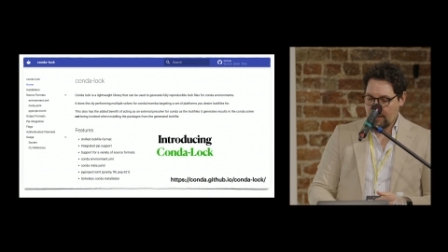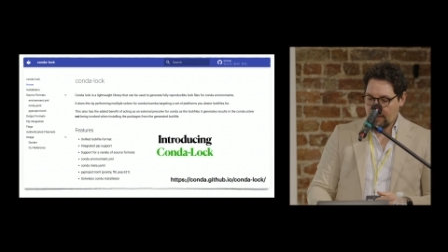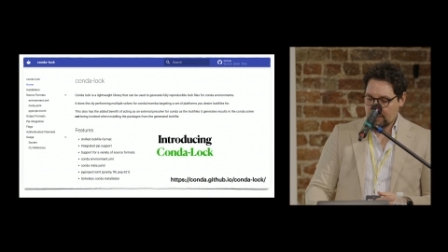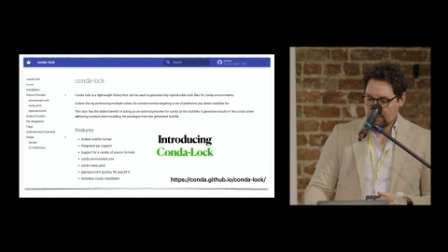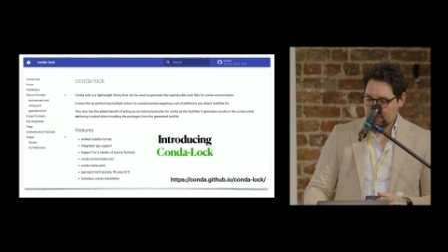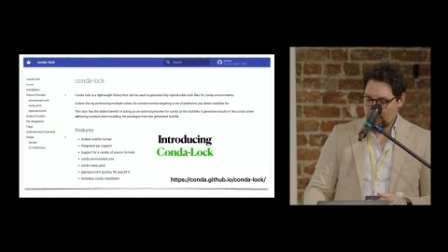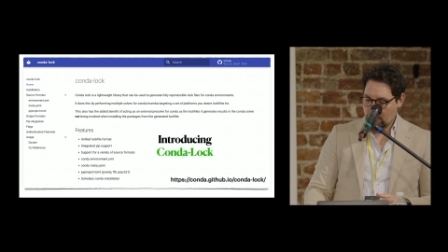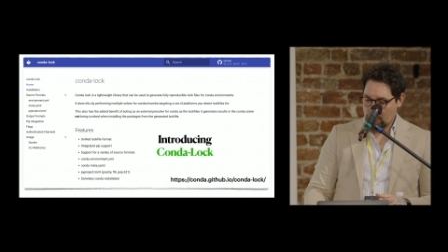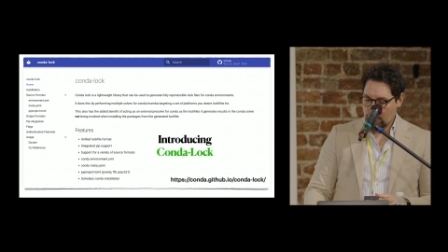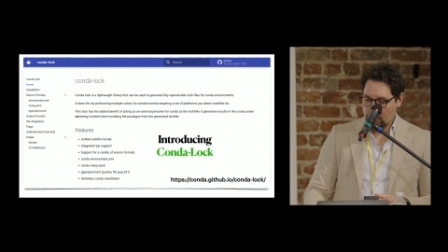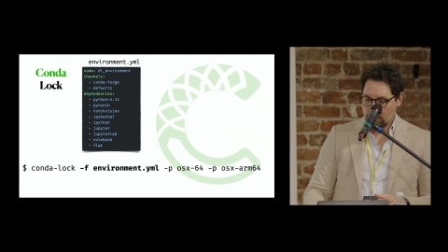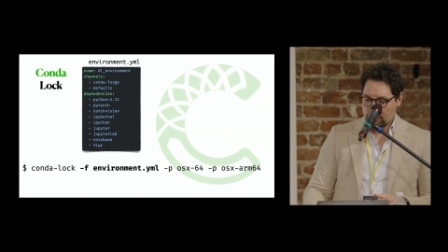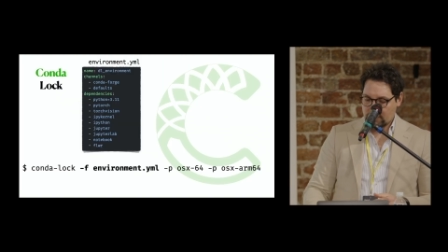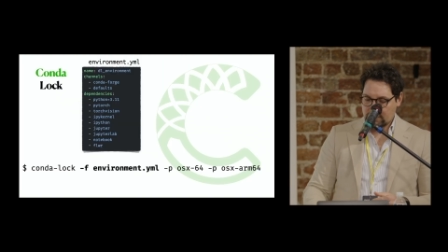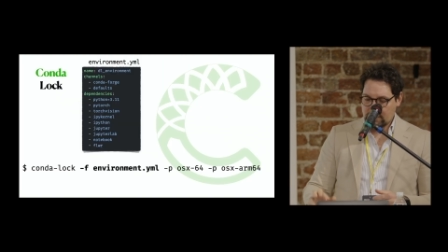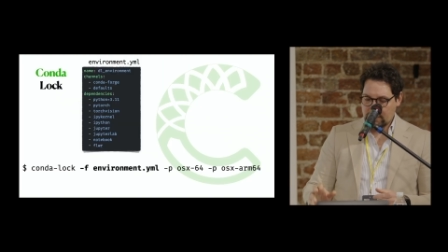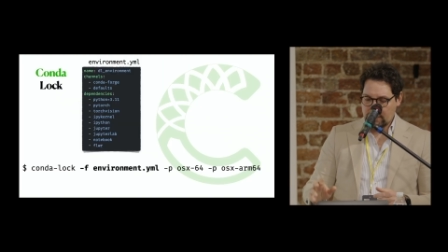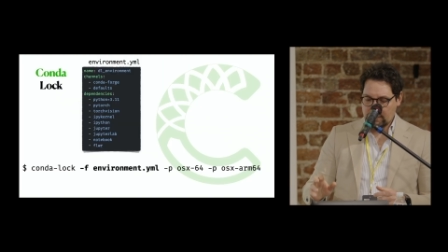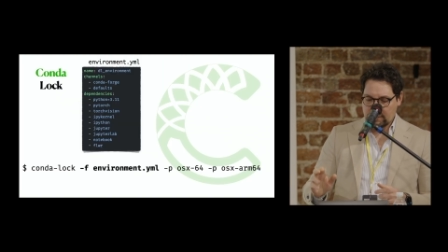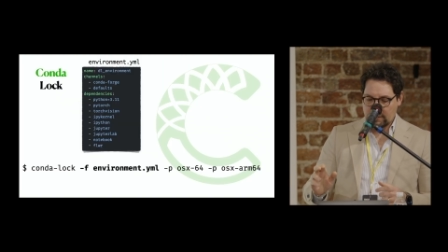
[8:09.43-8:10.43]
So
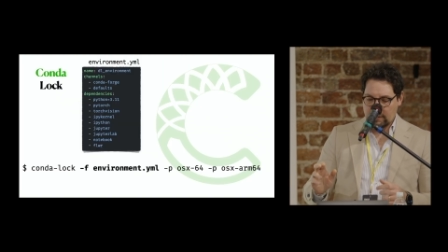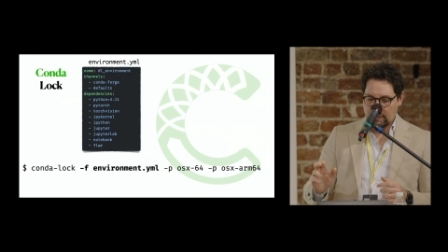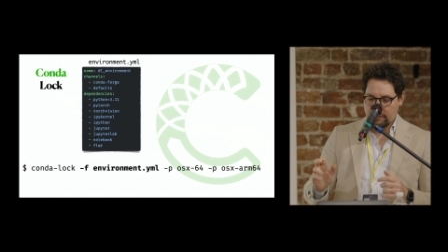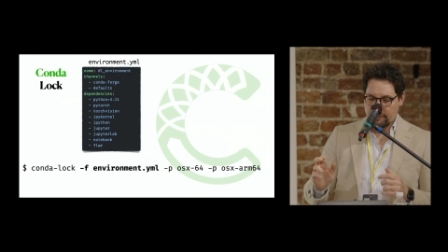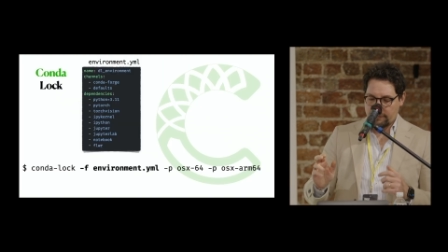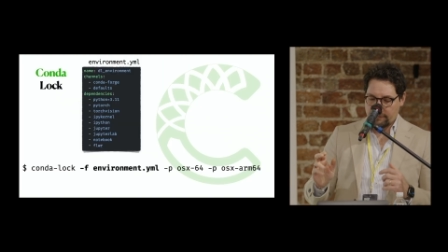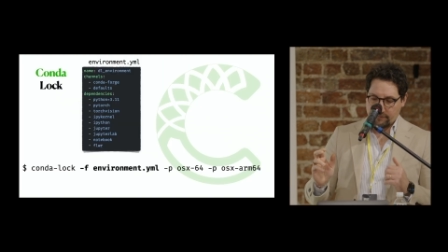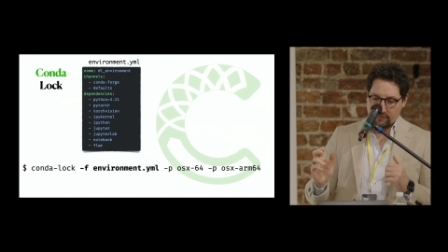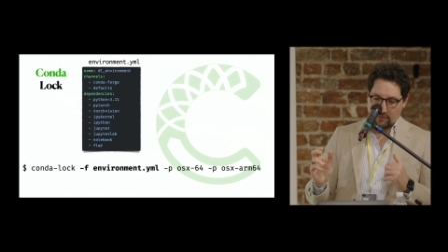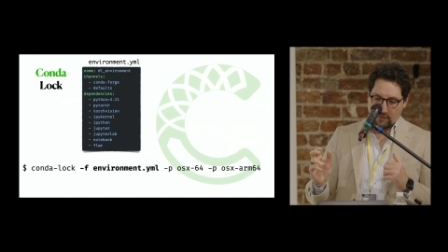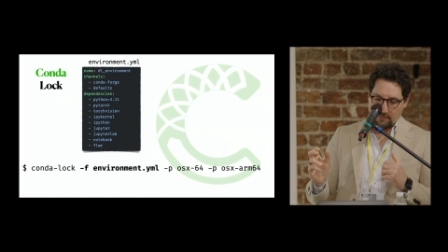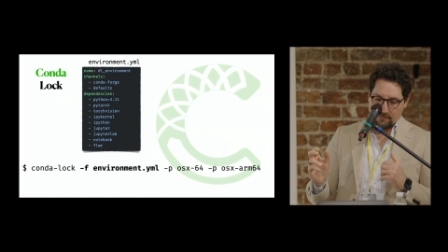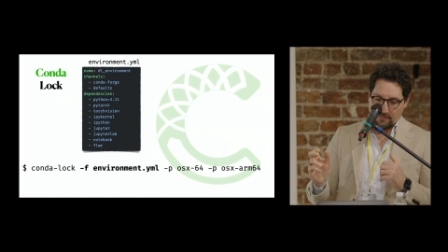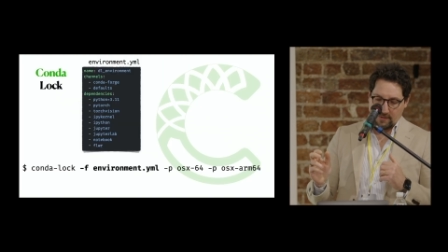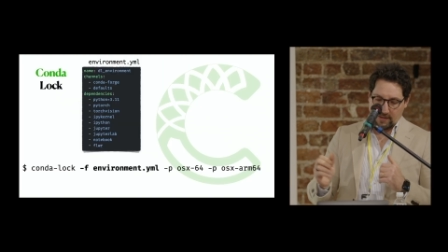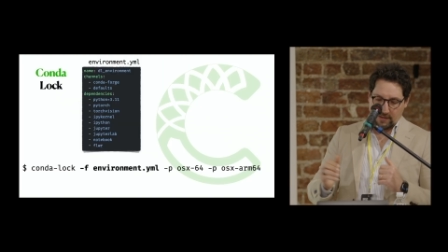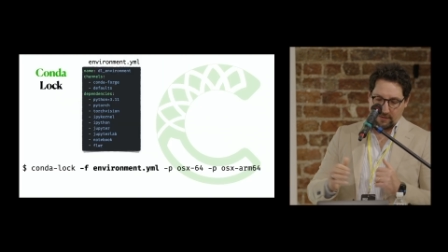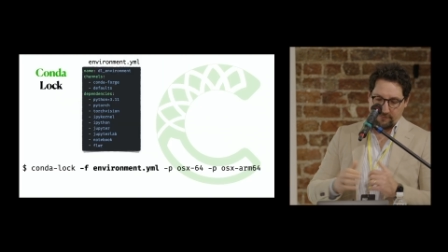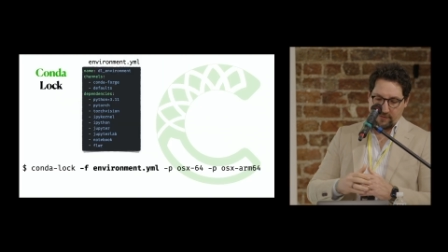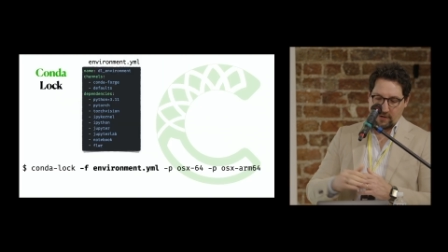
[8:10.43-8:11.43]
starting from
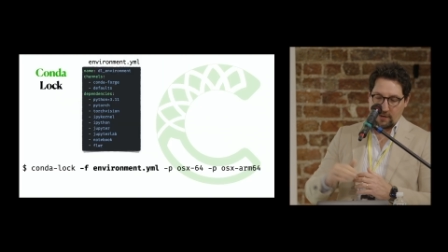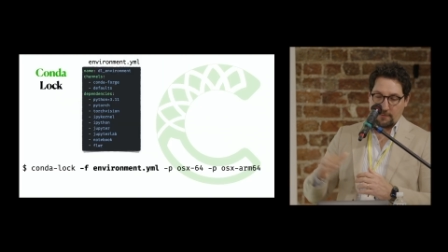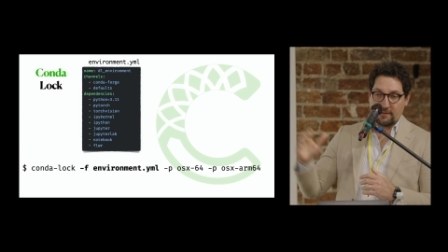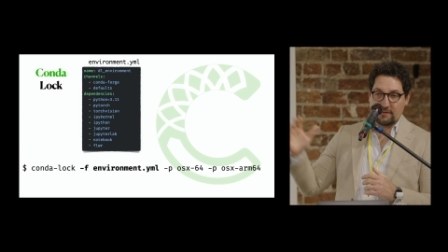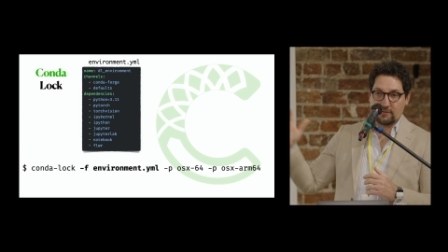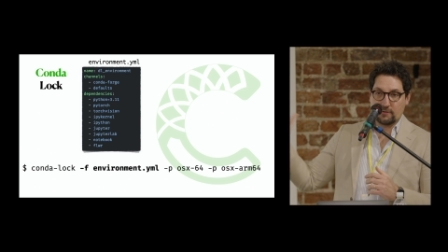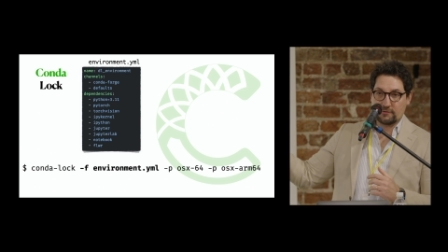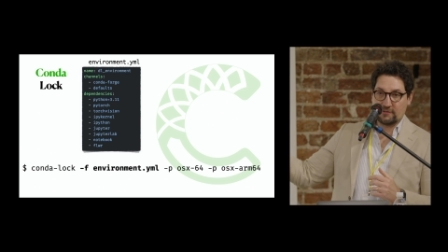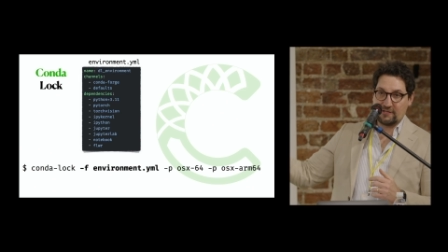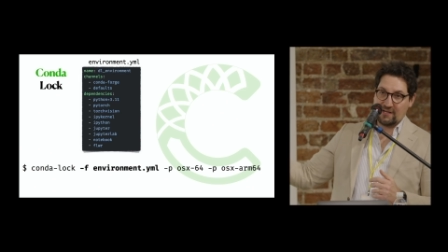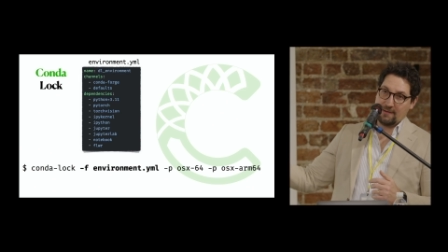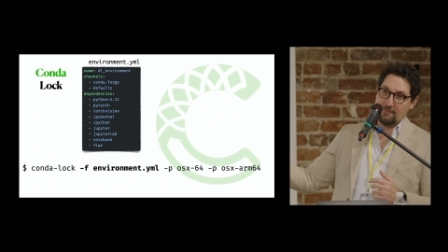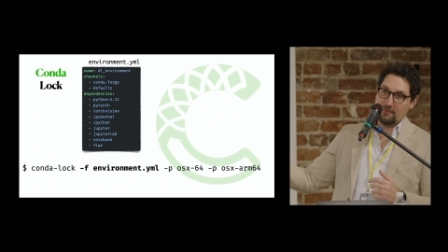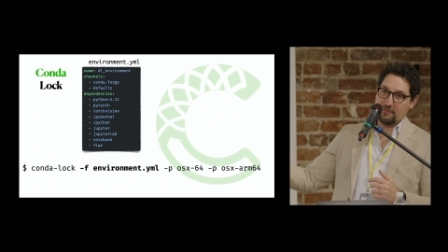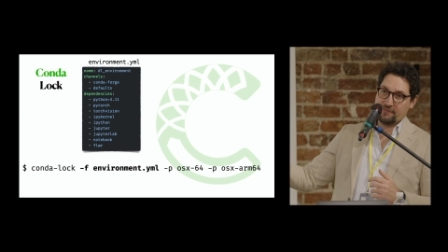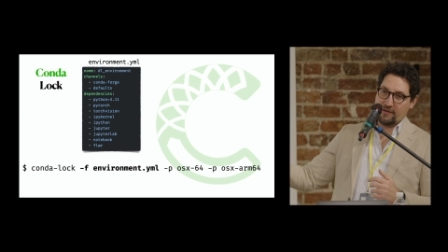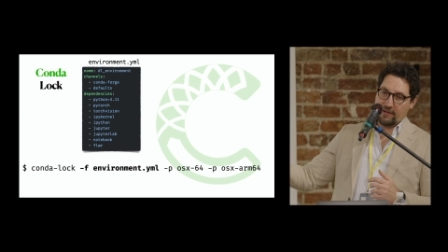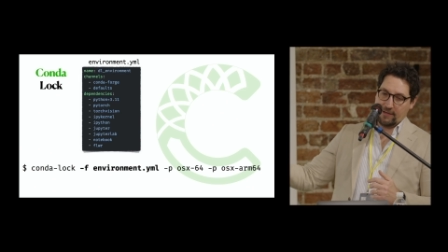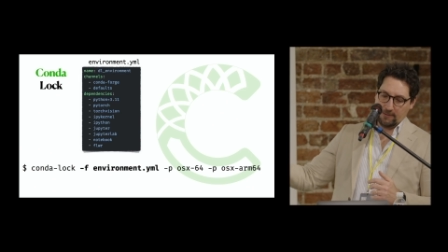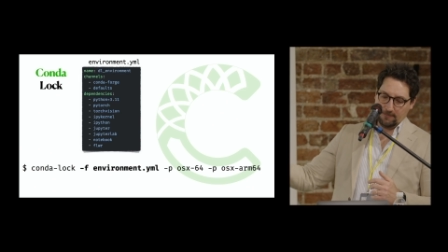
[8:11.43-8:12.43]
an environment.yaml
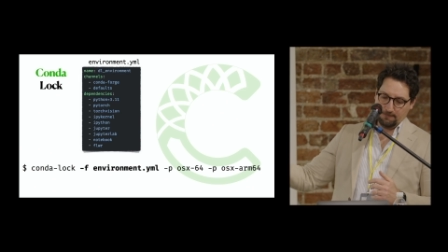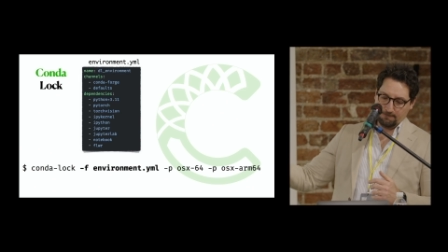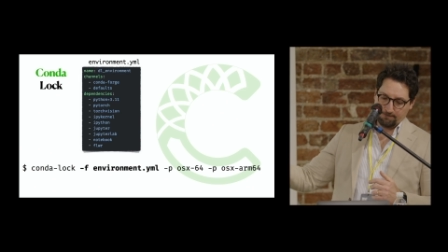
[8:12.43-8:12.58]
file,